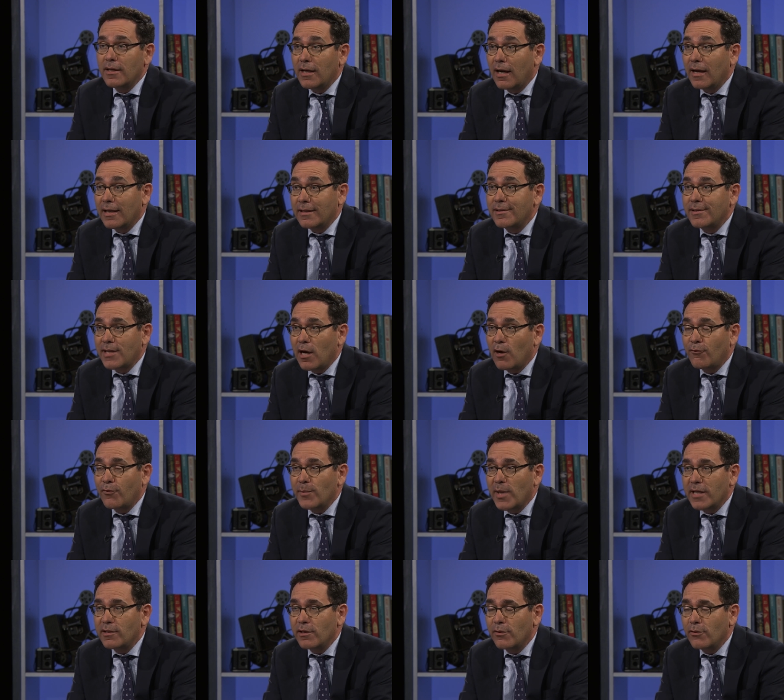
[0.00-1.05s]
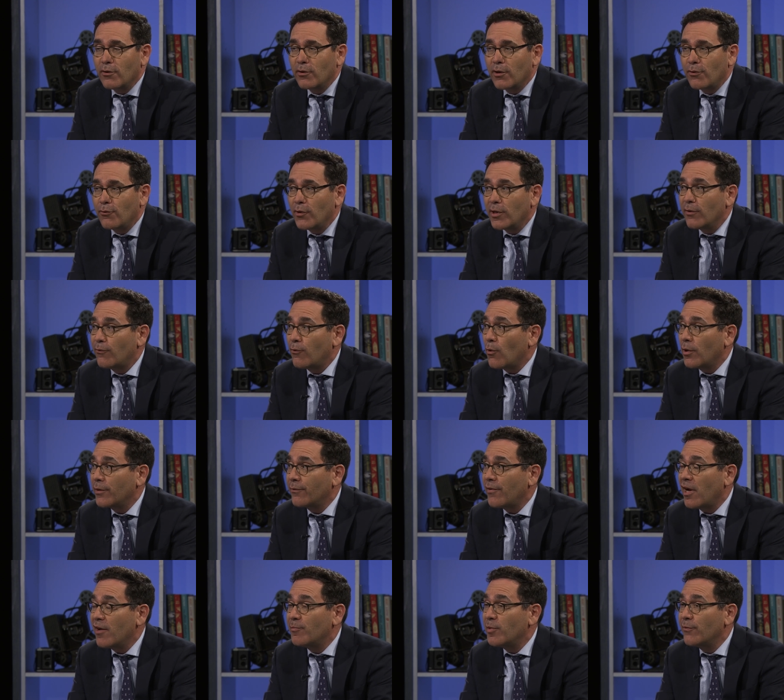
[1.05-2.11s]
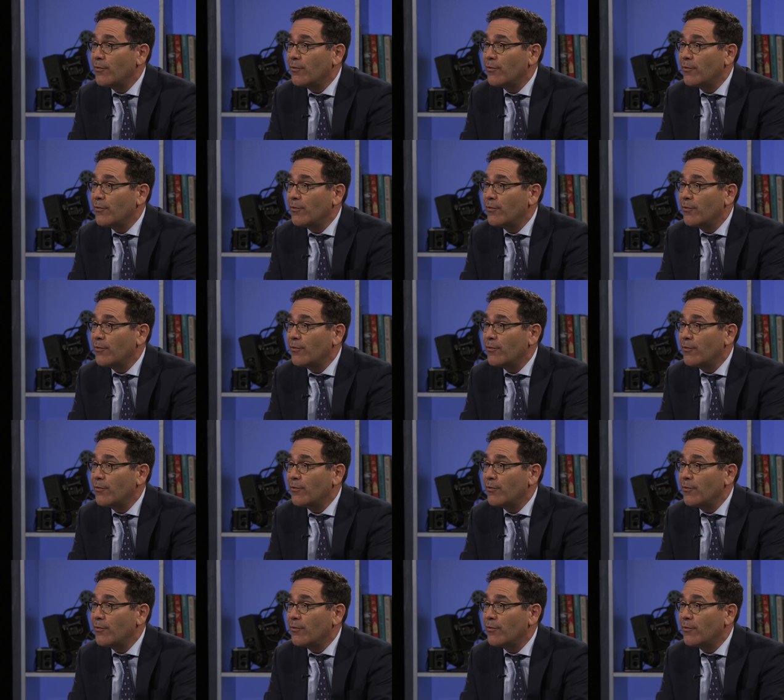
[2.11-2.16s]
uh, itself from 1933 to 45.